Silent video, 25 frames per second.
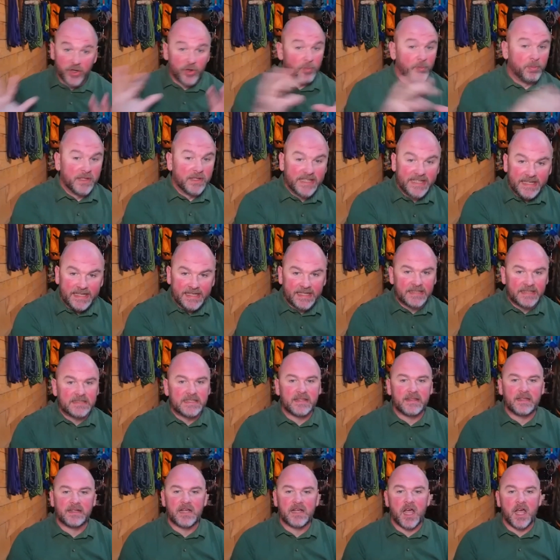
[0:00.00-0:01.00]
bleed into
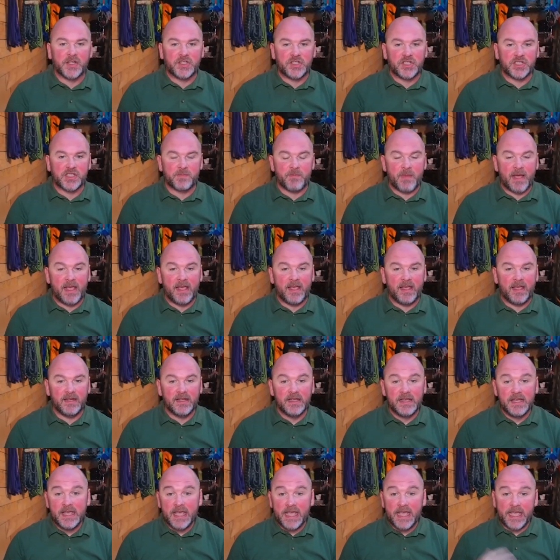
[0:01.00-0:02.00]
the conscious mind.
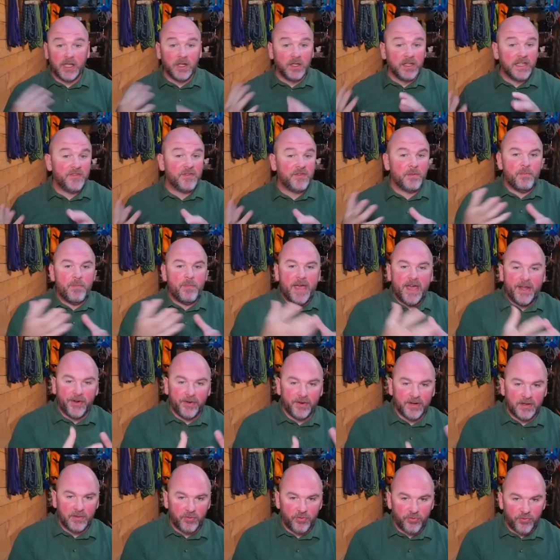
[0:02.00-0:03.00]
It'll even
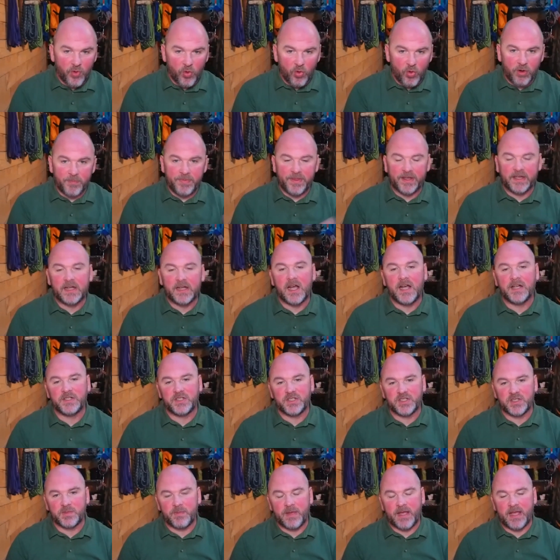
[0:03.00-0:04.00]
better inform the
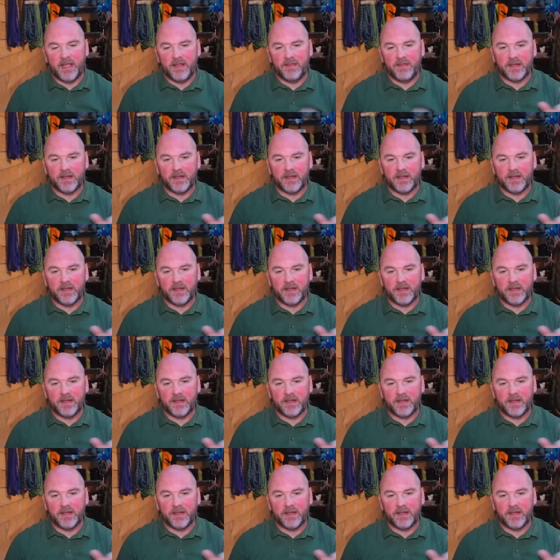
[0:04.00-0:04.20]
conscious mind.